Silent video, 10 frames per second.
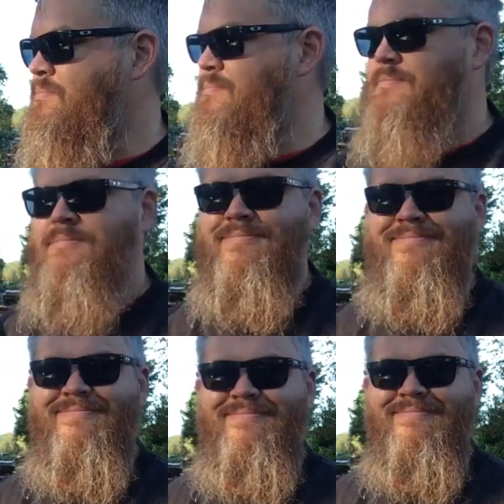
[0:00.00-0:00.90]

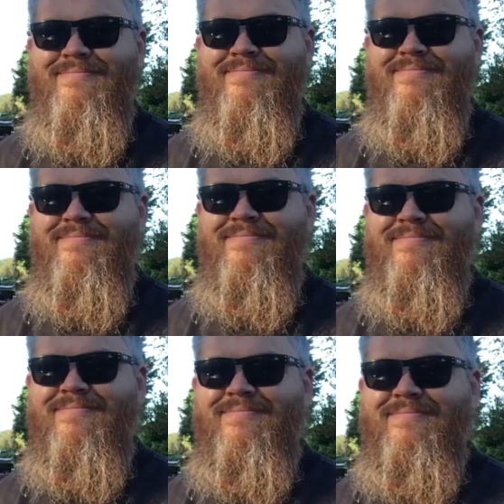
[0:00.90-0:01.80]

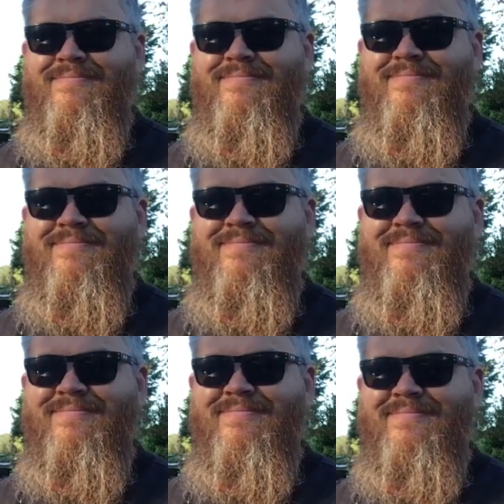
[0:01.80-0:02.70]

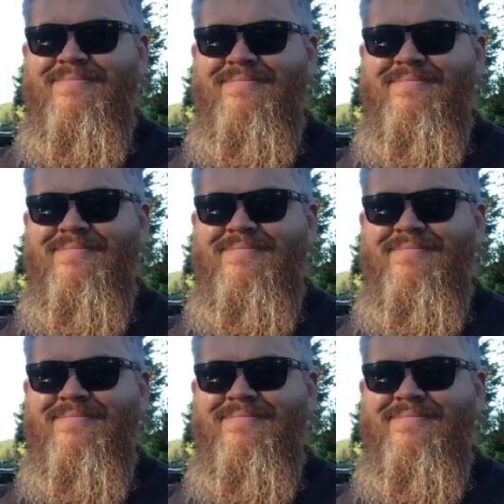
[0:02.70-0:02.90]
(not speaking)